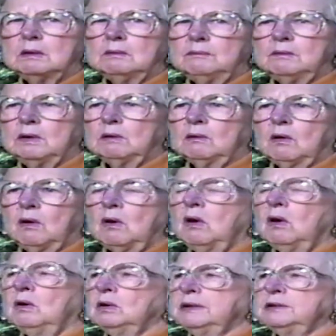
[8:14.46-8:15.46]
They're
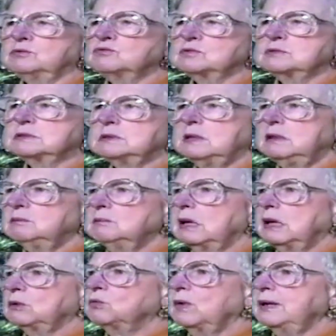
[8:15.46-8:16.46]
all interested. Even
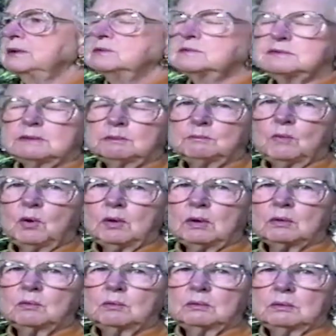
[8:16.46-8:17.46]
my grandson,
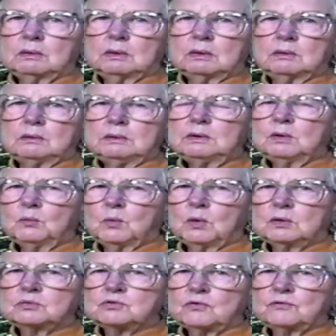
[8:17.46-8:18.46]
Mark,
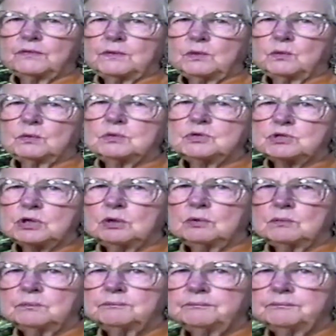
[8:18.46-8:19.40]
works over at the Orange Show.